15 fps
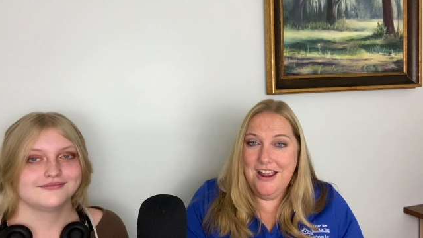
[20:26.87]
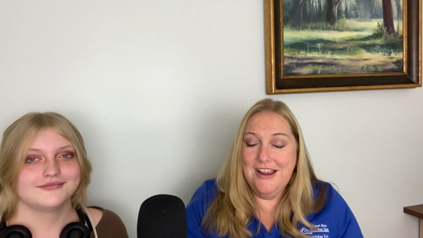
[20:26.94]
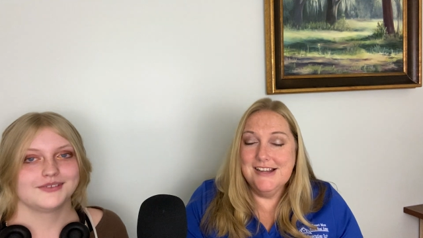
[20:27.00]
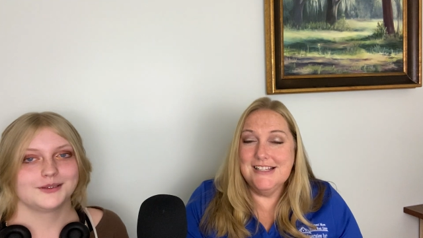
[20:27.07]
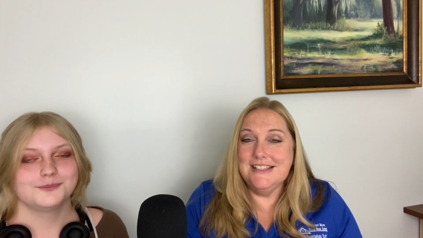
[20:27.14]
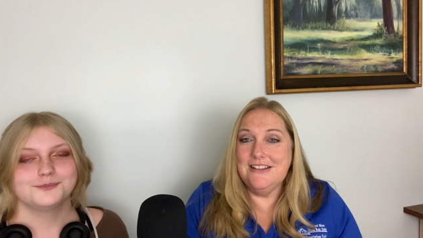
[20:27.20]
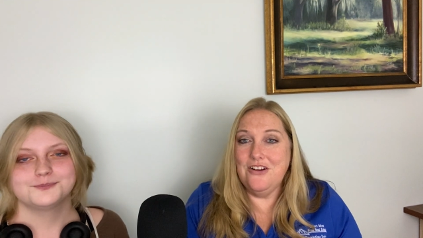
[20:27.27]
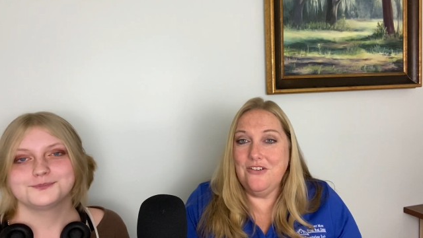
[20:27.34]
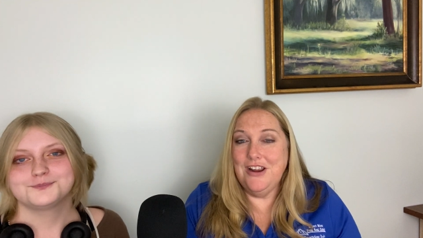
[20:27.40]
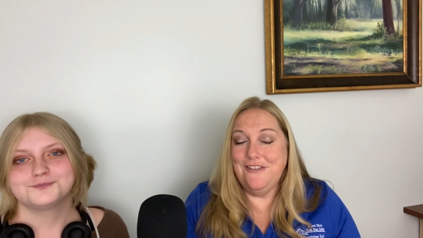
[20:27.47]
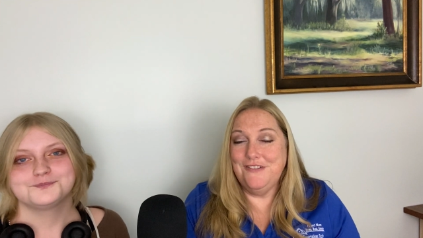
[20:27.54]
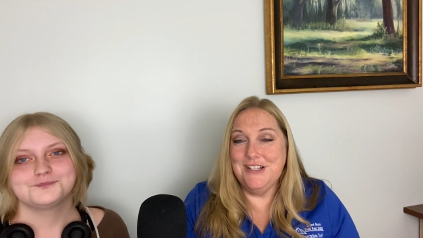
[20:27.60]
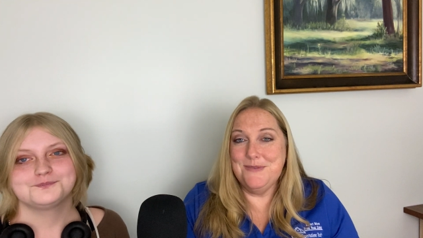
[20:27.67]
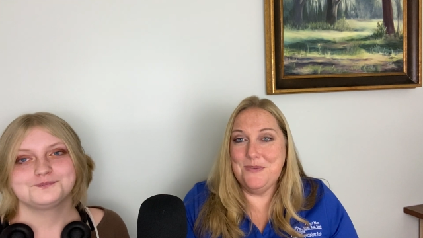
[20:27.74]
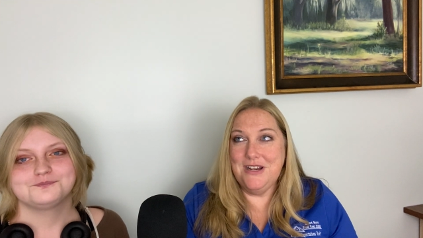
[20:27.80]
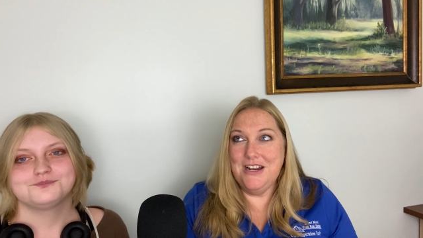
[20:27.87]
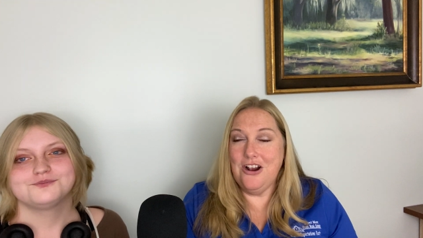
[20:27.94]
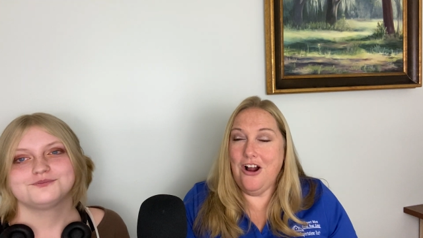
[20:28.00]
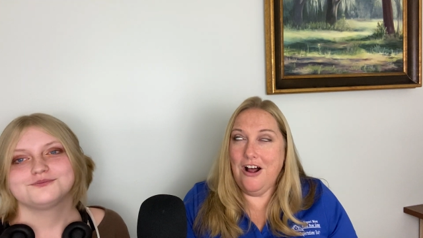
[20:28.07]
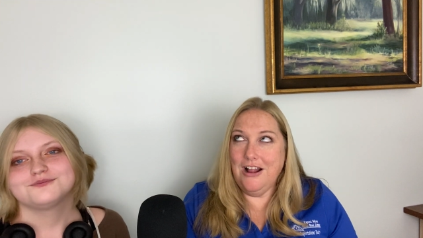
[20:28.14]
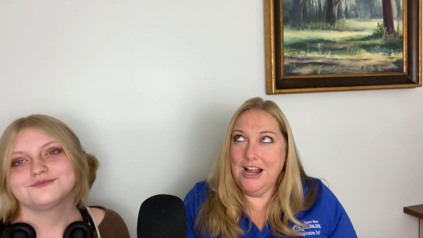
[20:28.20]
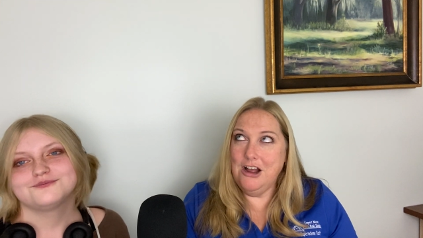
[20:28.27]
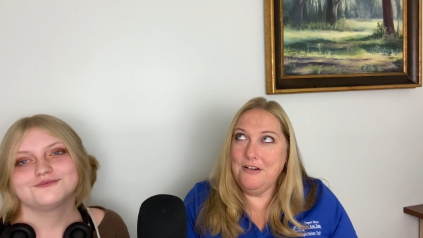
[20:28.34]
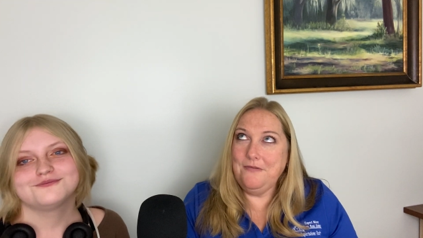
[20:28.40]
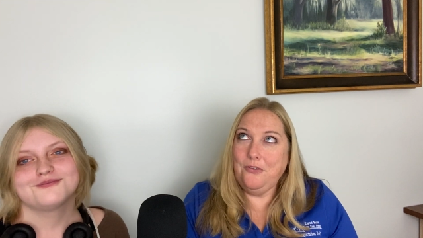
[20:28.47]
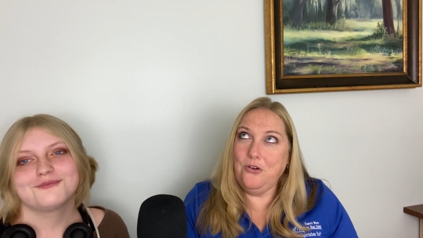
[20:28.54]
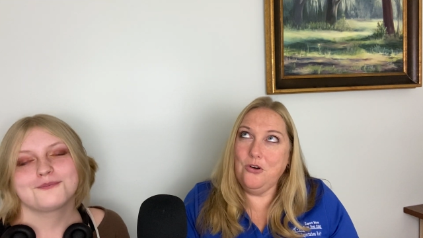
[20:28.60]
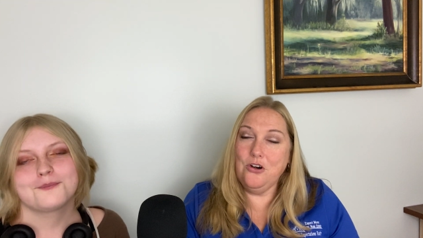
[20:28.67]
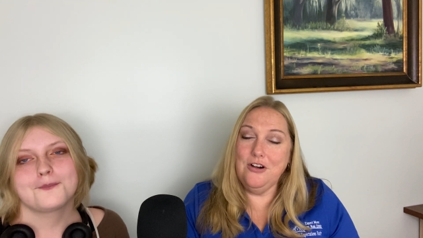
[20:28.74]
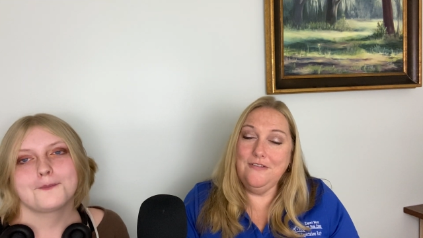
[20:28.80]
Speaker 1: So if it's been at all helpful
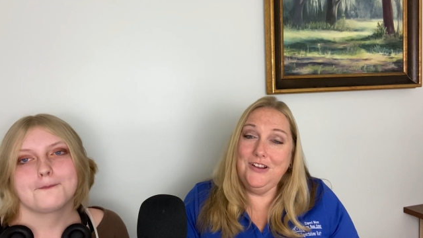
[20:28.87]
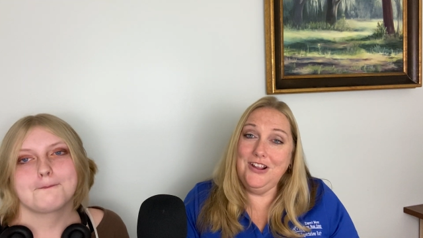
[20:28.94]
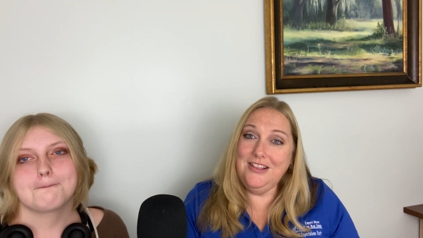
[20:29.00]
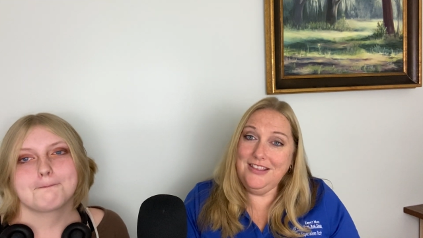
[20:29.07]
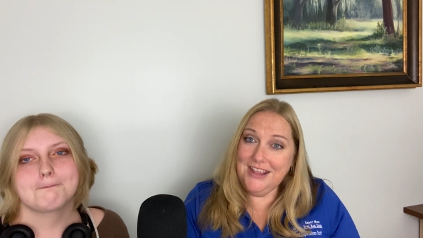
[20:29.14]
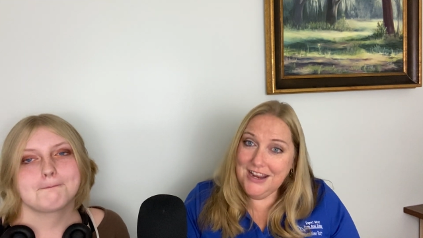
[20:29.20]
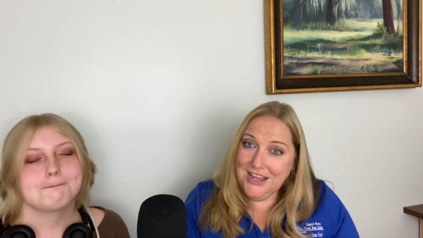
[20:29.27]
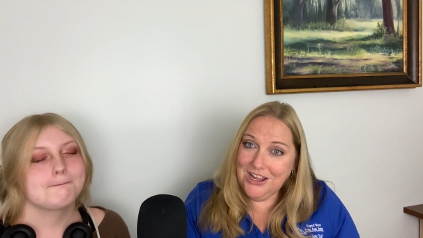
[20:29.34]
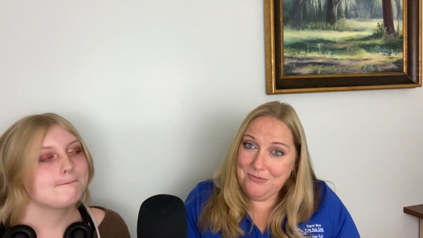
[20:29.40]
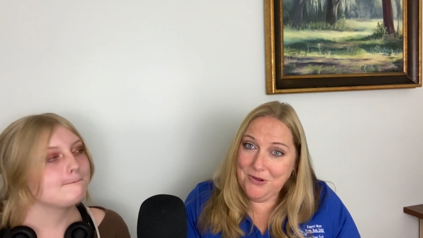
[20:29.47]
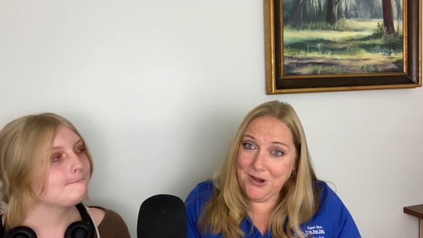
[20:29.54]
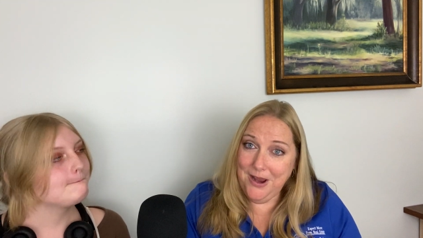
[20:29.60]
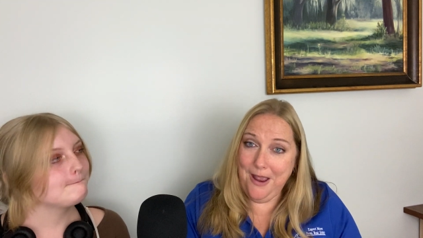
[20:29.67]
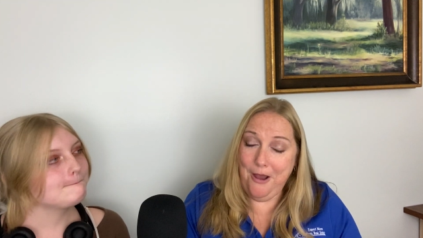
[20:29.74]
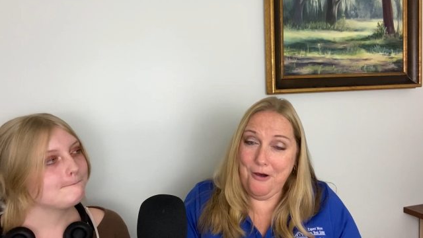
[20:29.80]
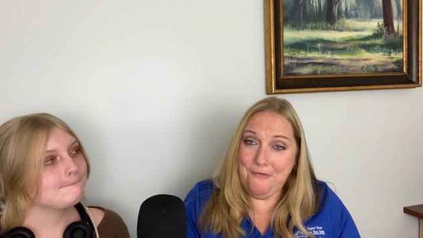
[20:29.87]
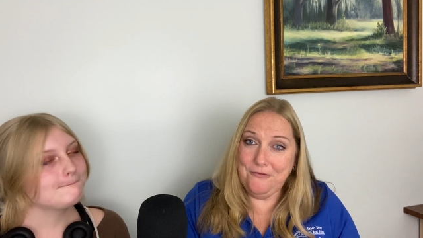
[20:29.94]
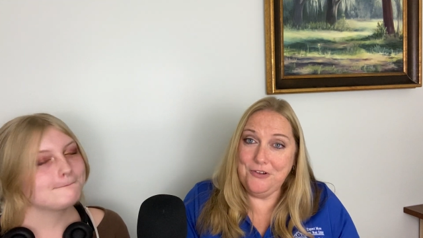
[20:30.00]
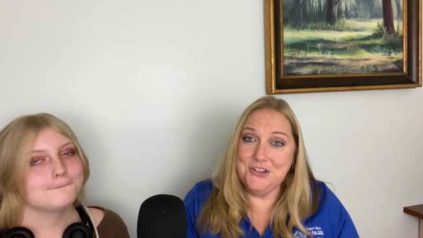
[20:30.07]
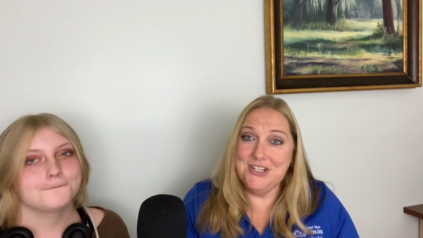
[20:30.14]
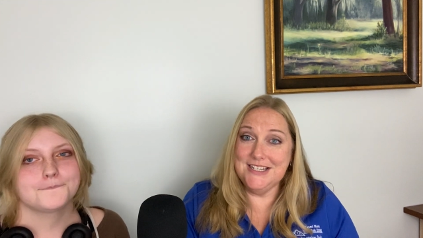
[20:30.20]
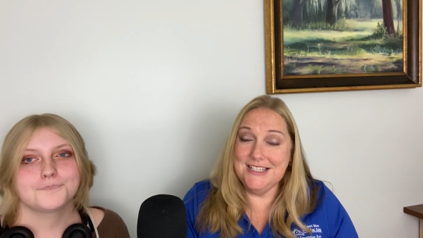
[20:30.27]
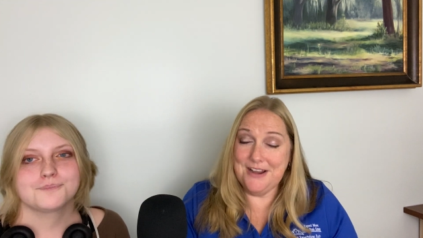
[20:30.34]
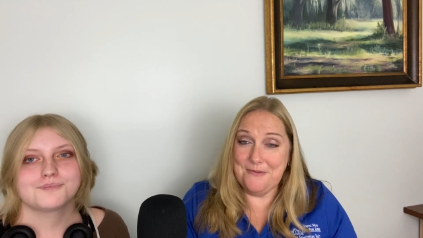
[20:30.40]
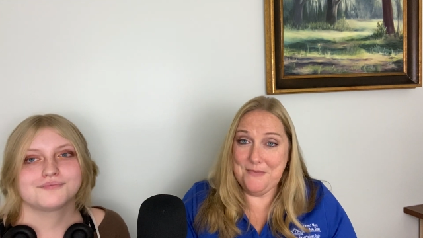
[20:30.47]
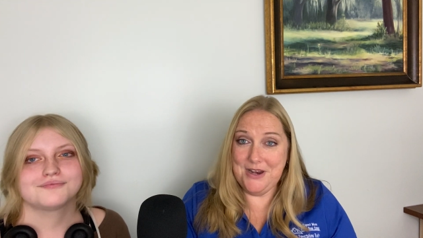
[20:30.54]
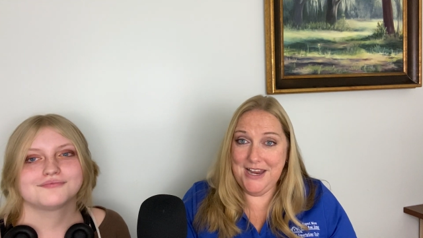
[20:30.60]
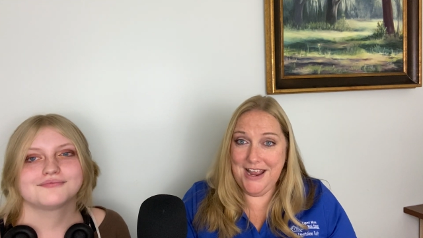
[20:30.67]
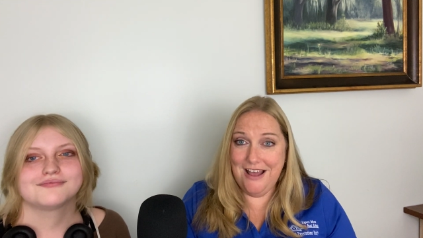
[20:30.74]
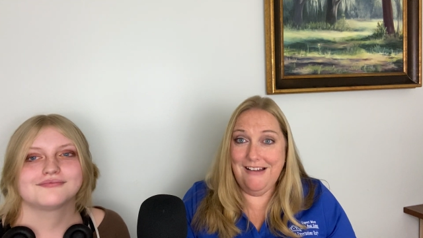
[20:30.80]
or if you think it will be helpful to
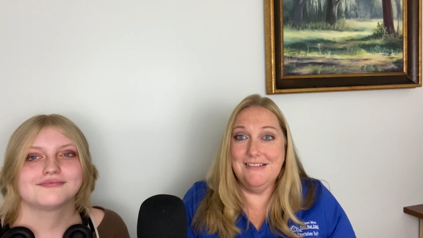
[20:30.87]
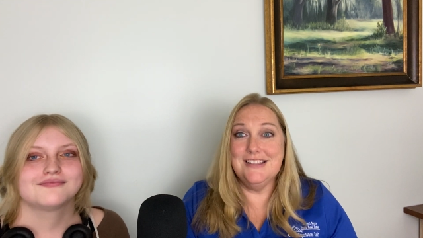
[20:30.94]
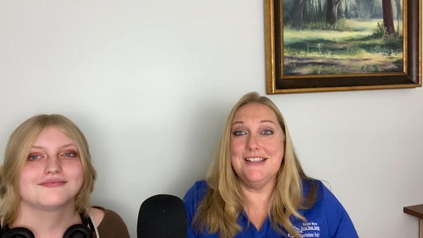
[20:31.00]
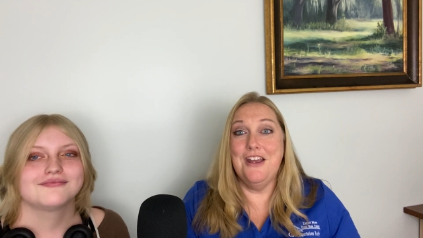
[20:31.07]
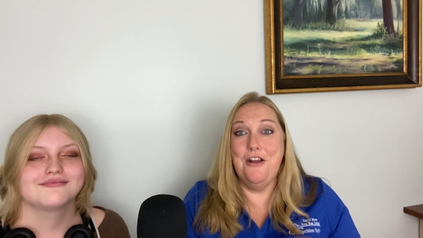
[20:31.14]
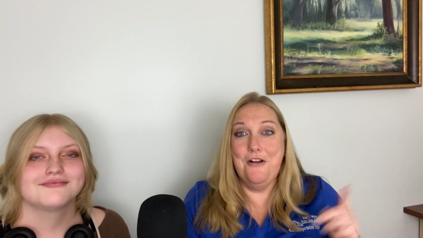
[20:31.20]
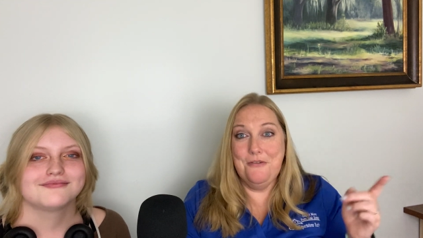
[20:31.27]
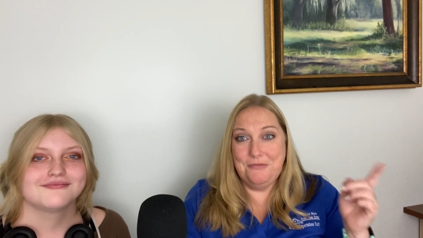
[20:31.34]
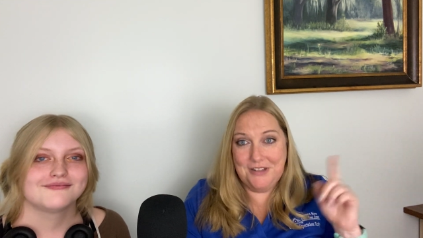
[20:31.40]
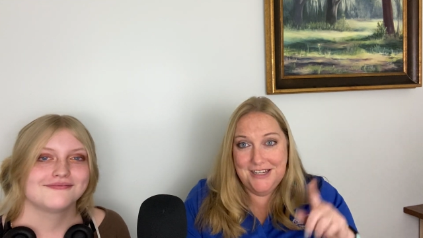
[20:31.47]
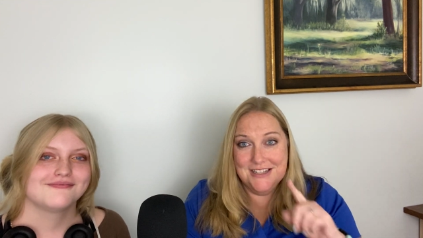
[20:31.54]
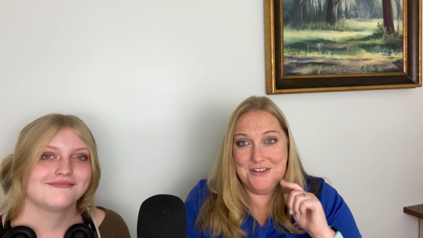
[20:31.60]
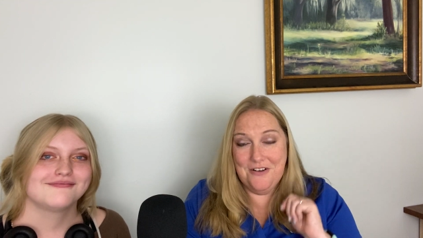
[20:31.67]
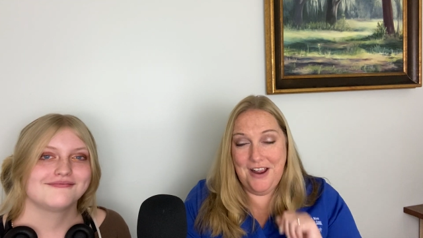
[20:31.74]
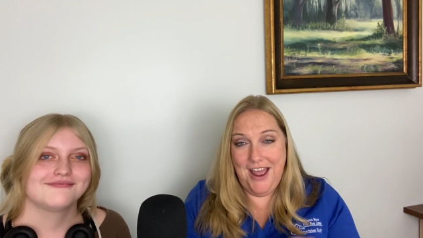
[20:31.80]
somebody else, please go